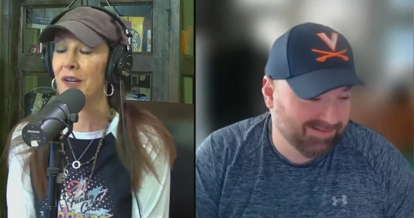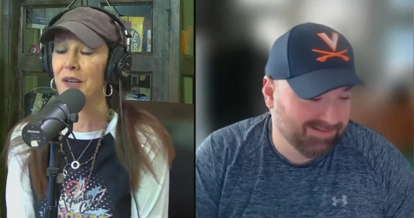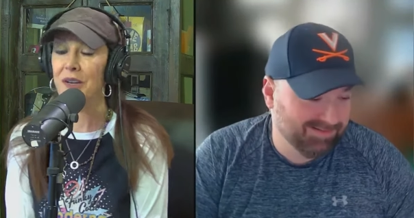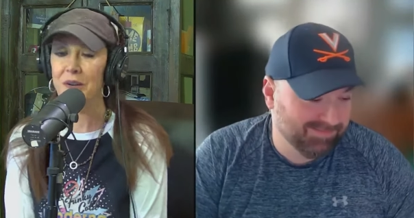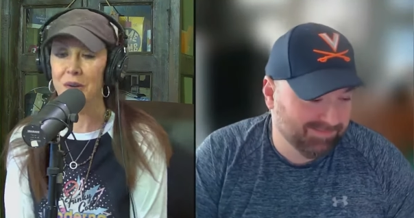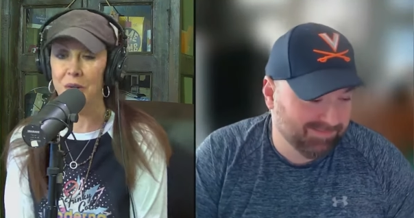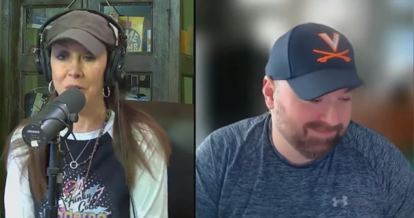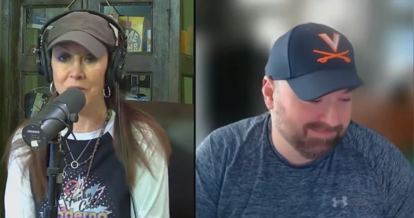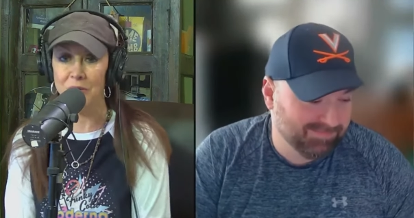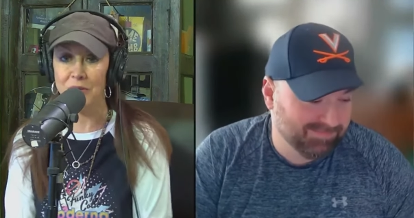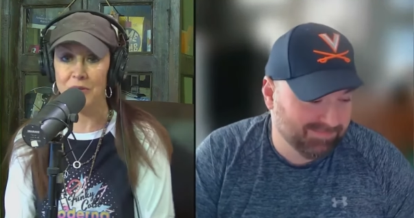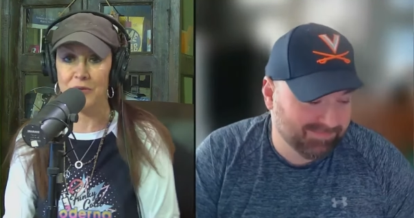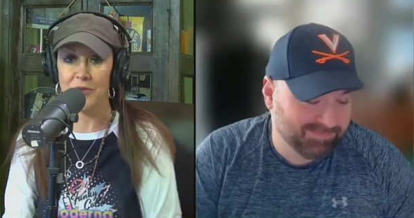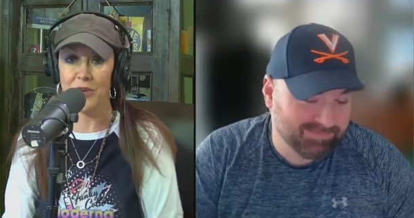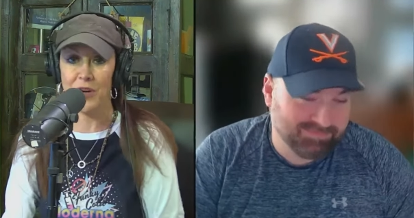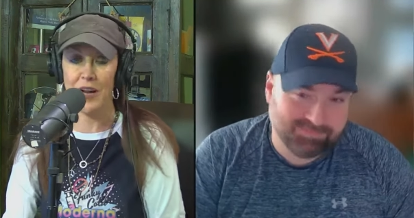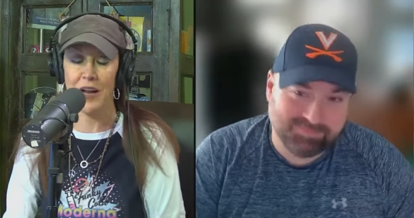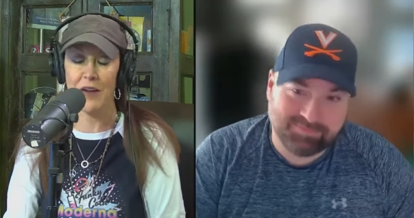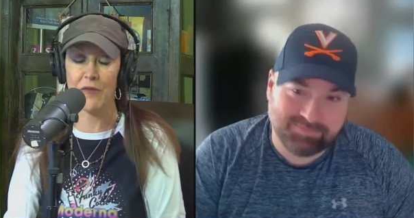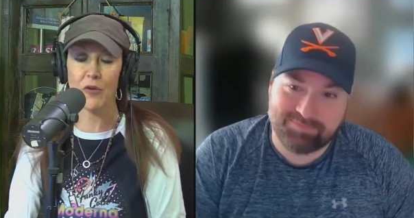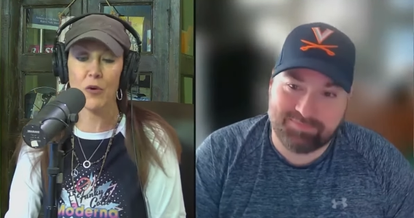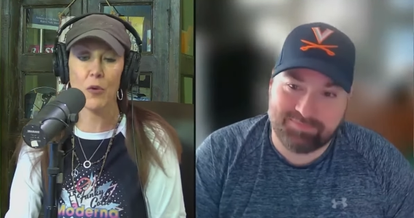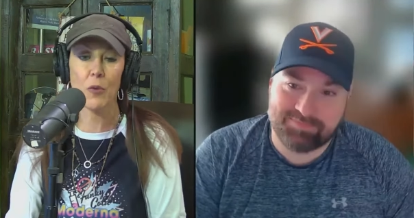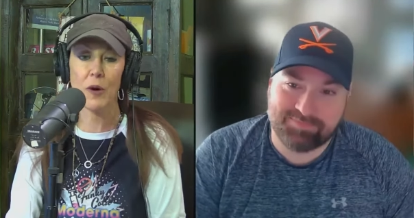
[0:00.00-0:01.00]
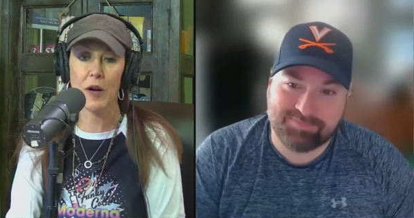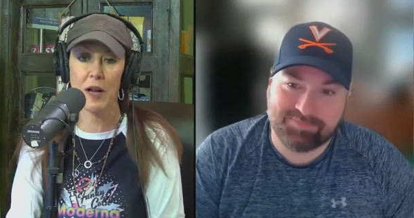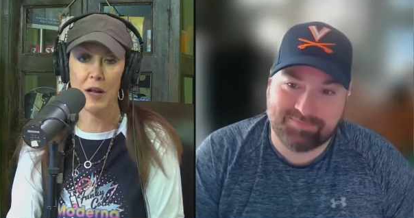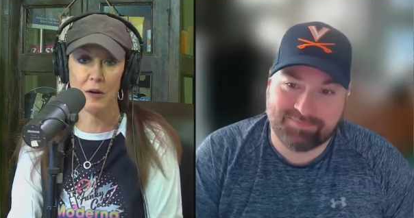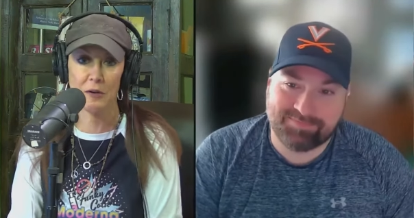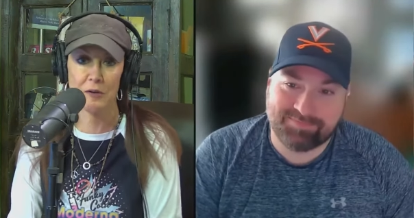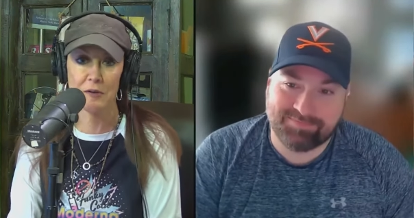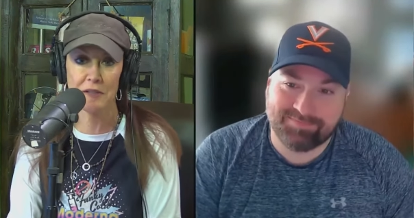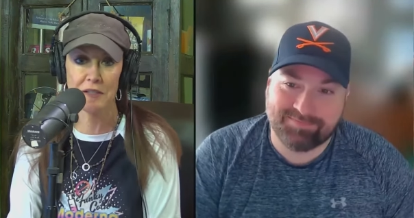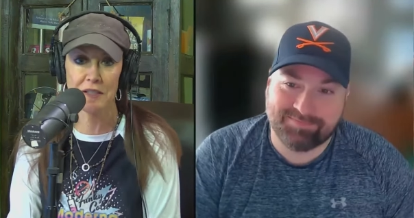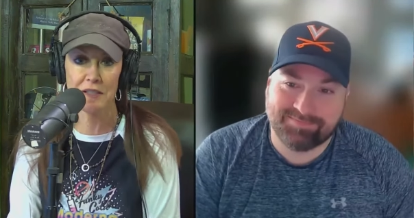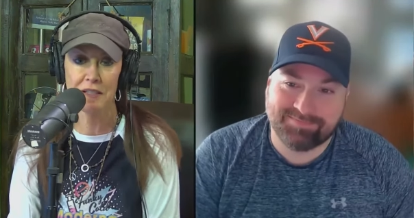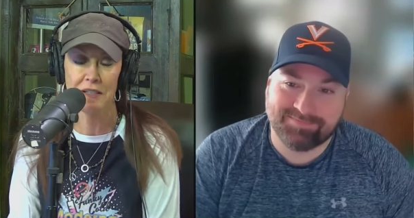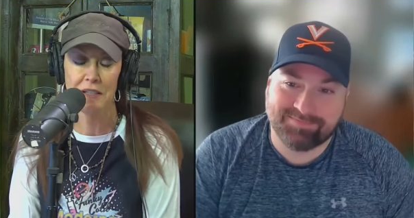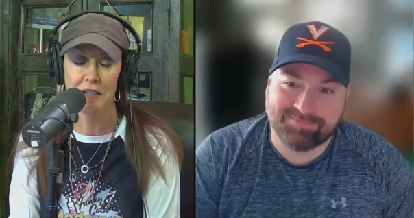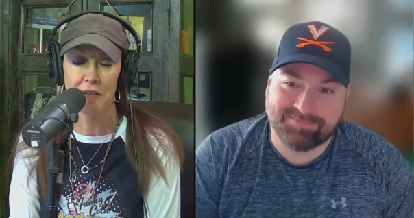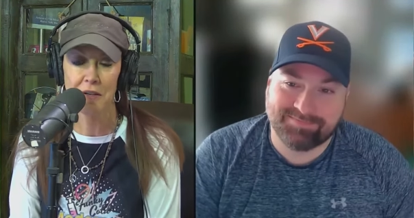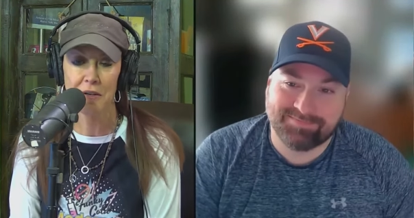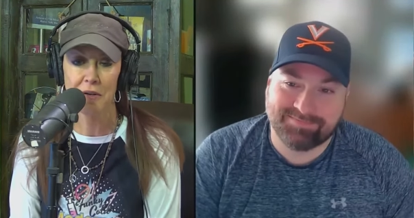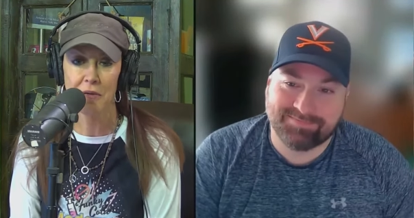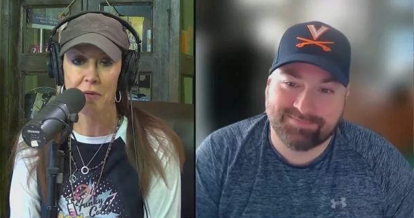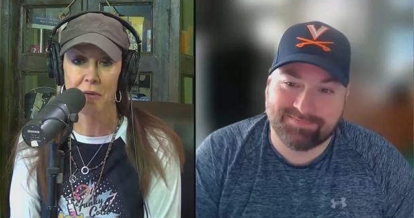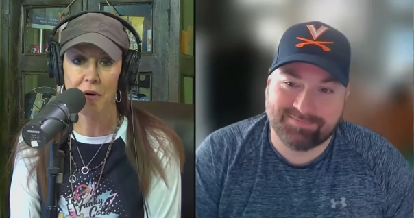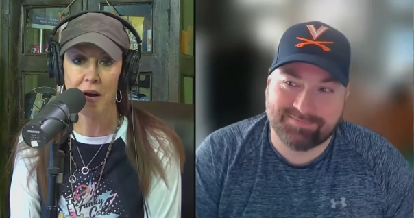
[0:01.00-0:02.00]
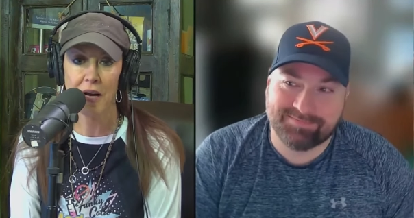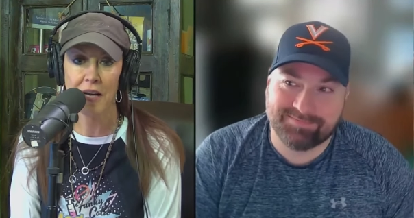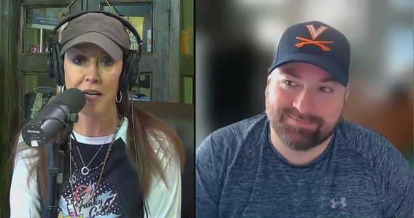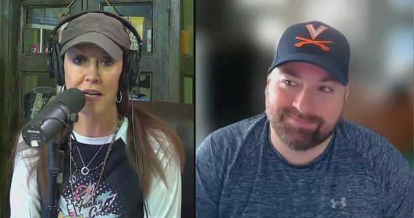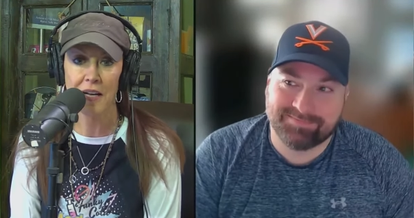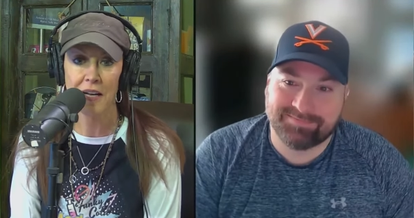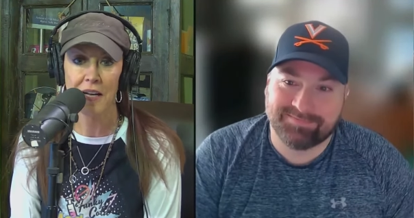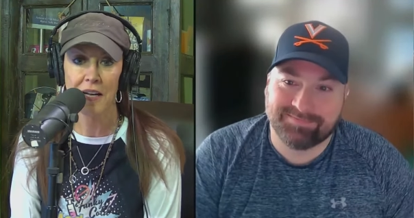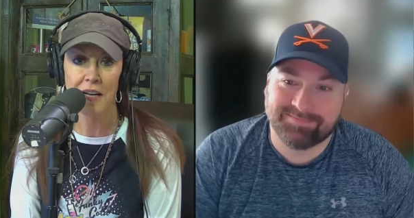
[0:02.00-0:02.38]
Speaker 1: you know, everyone else, mm-hmm. right?